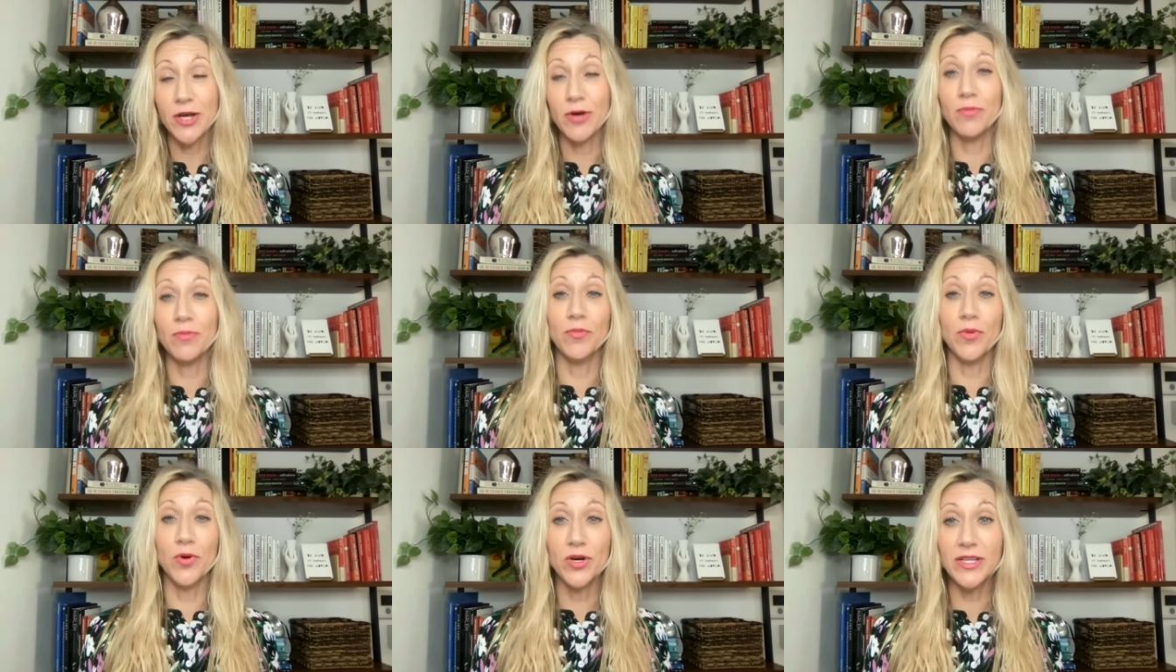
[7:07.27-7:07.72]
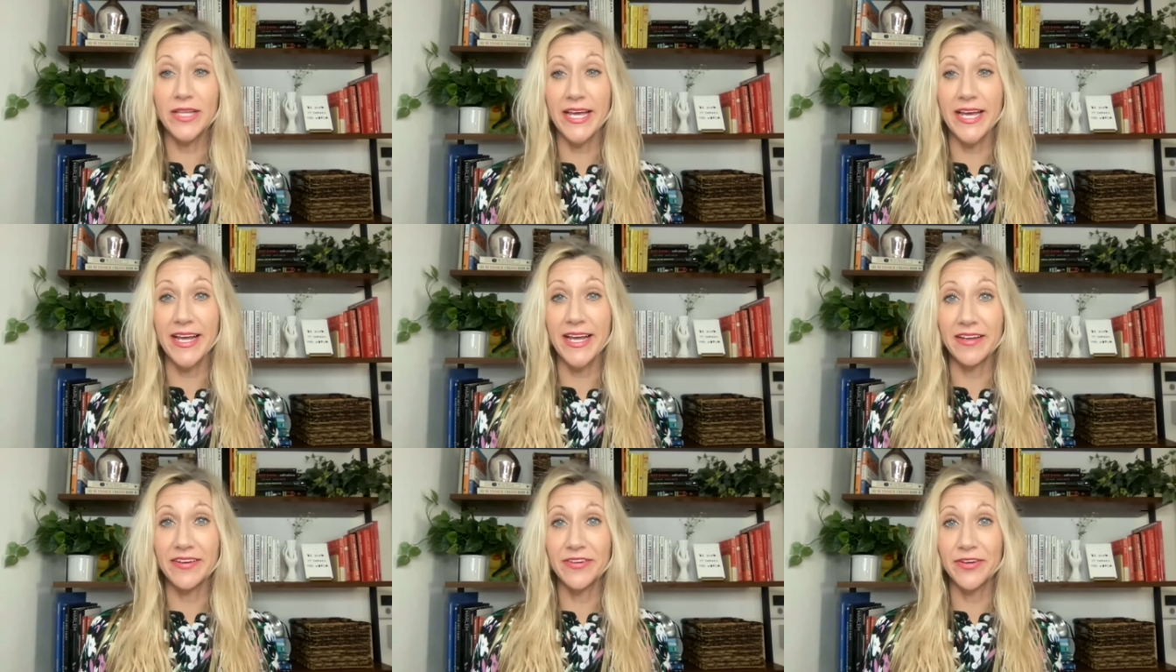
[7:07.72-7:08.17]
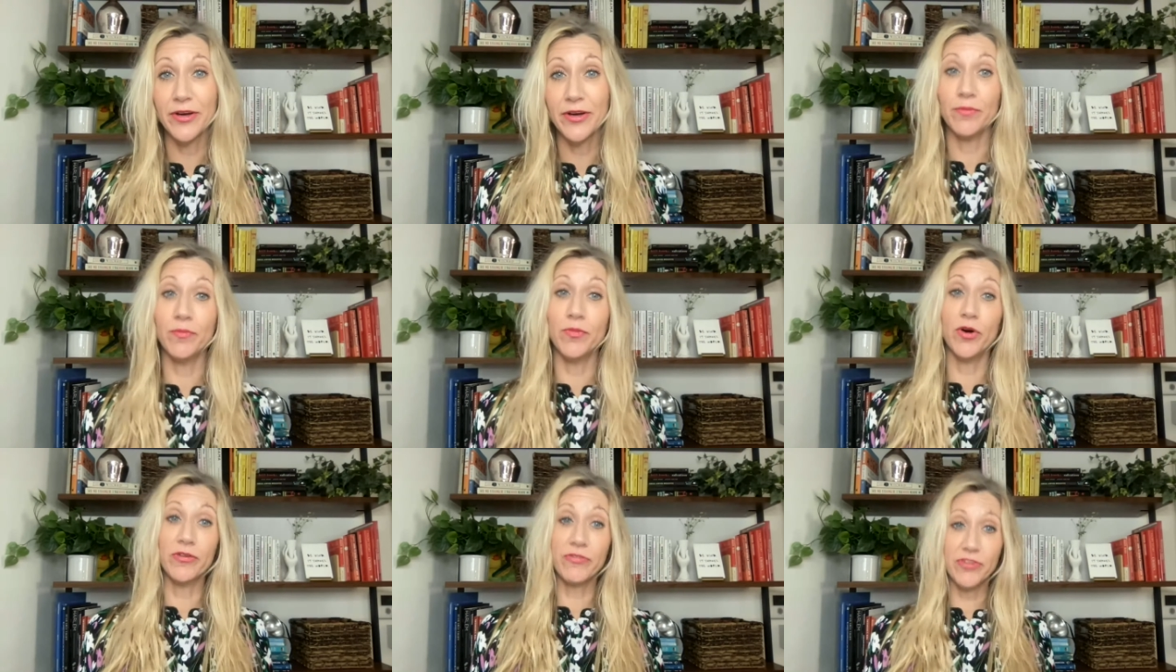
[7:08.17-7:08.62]
more land,
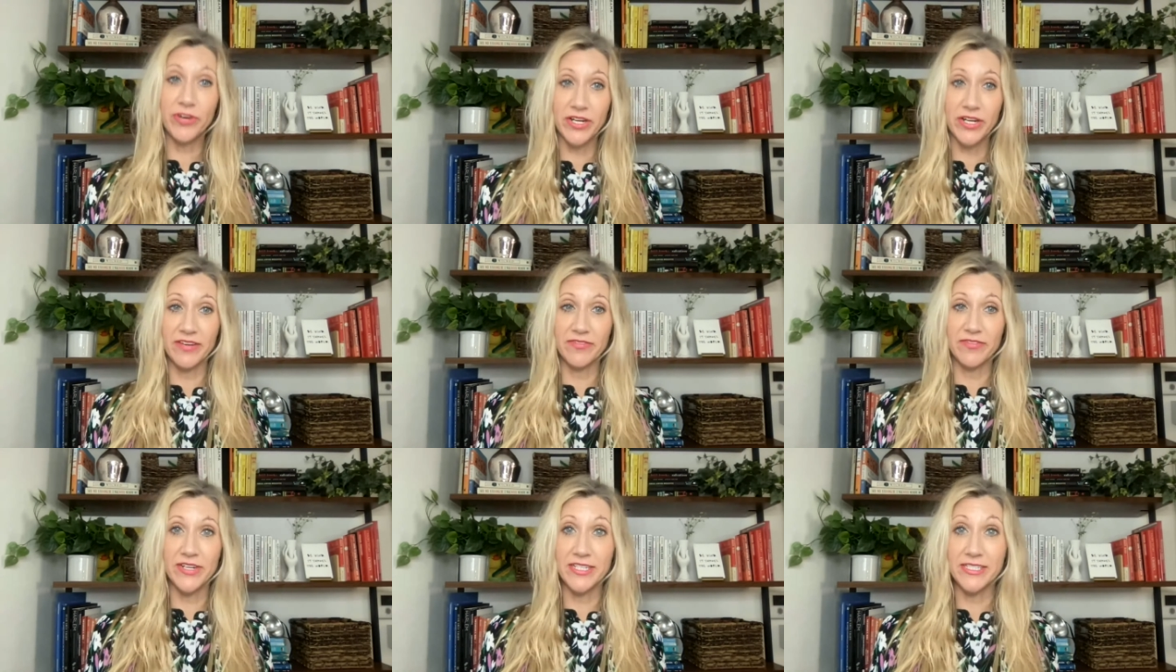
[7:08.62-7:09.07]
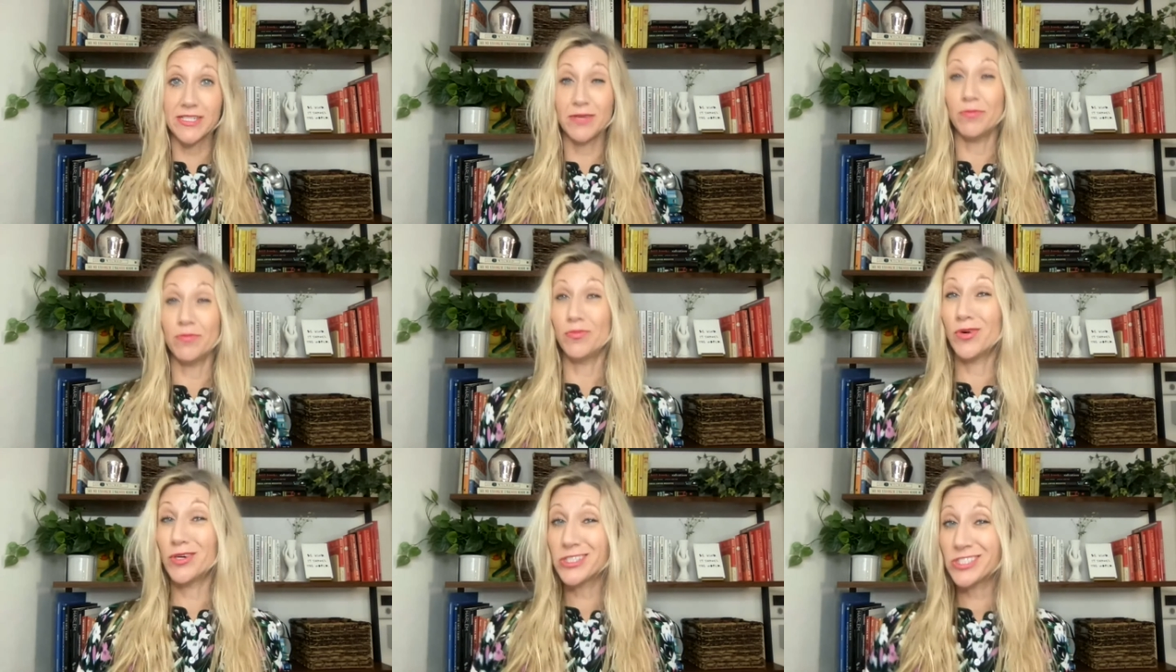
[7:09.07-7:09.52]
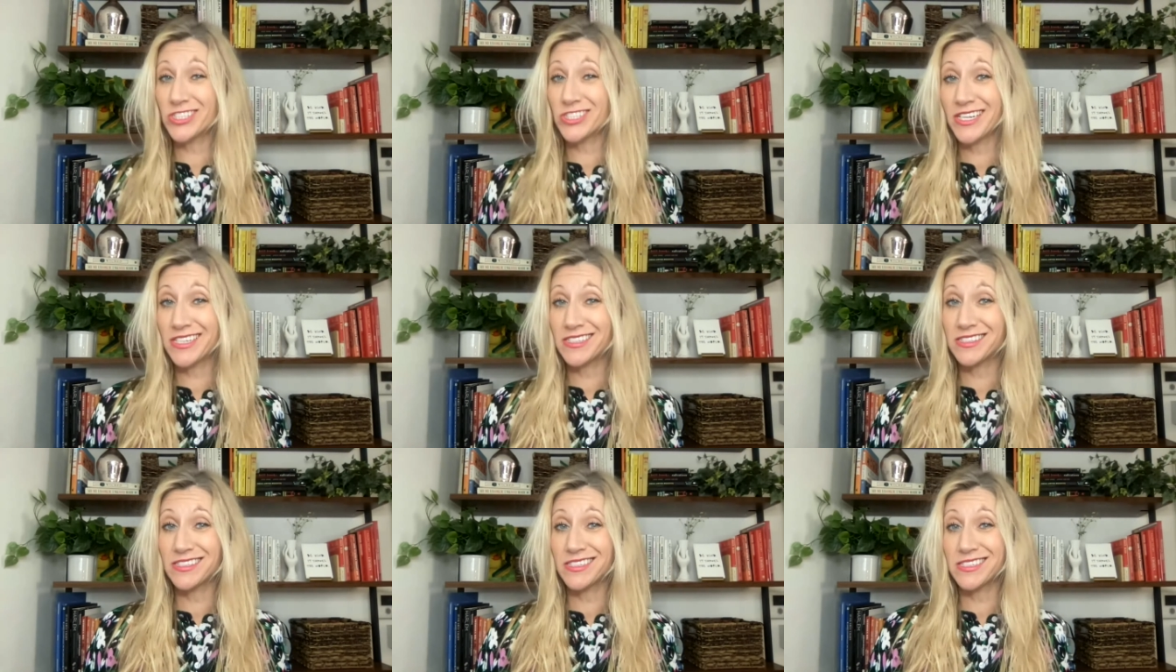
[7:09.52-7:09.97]
more forgiveness, more
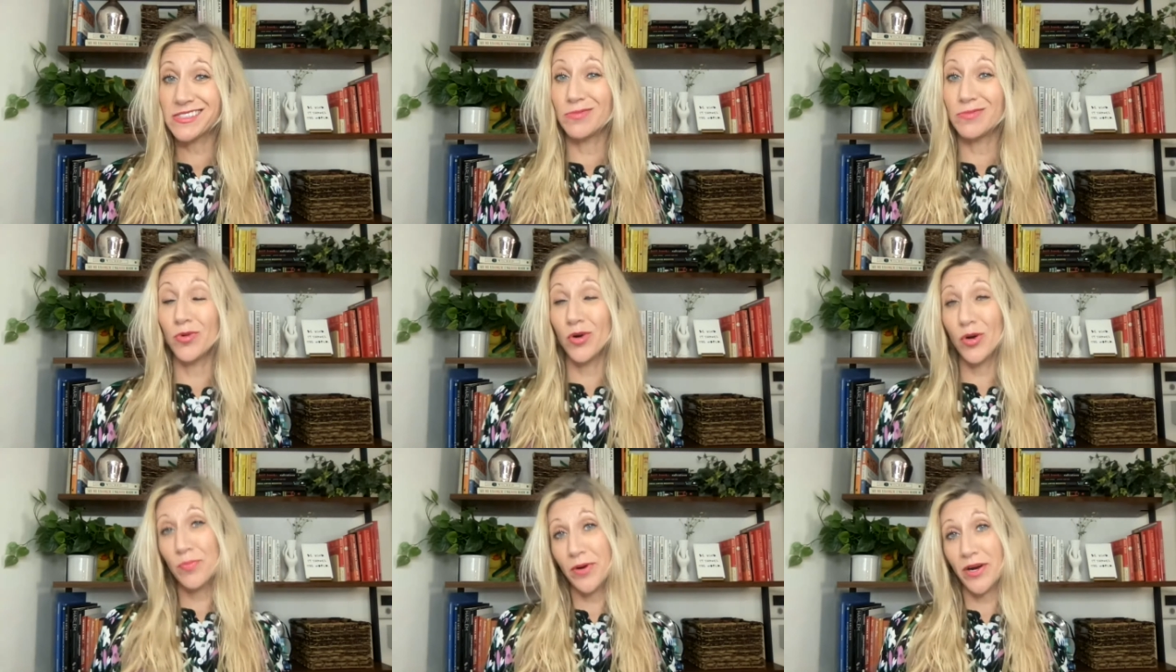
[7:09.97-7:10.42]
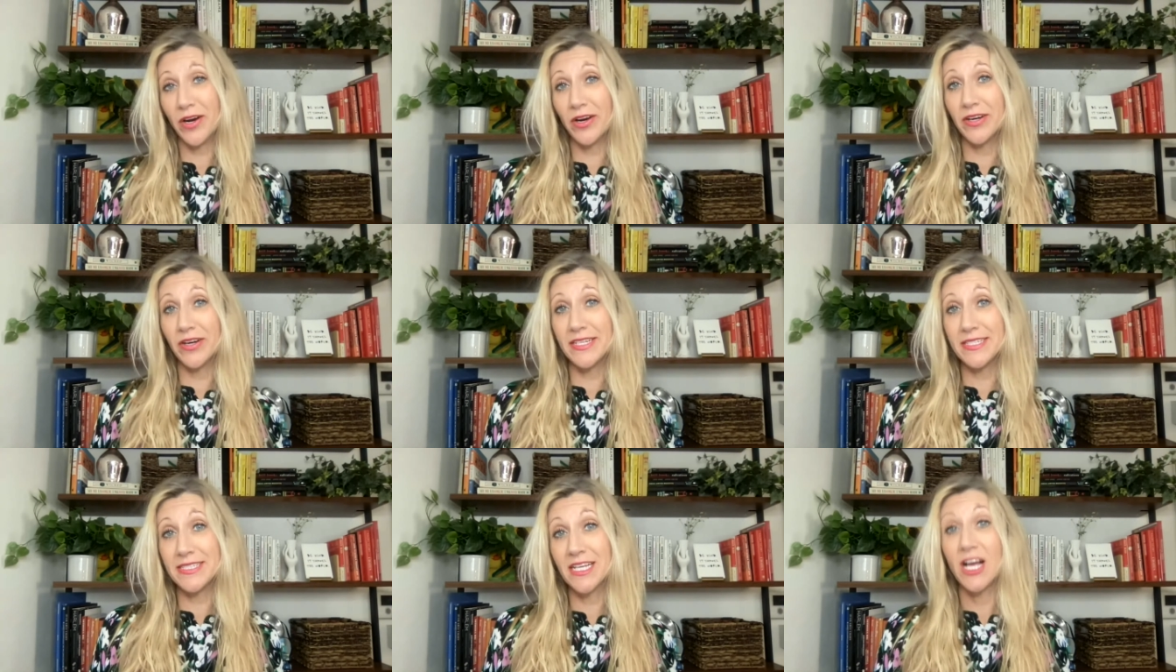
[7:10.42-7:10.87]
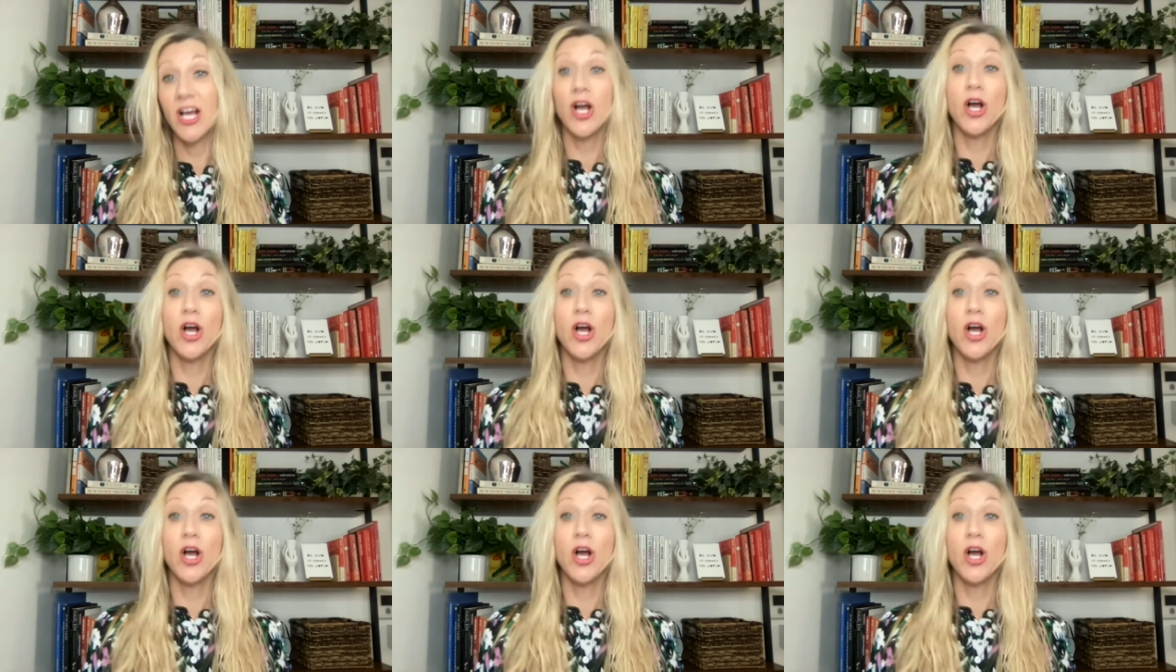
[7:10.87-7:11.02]
chances, more parties,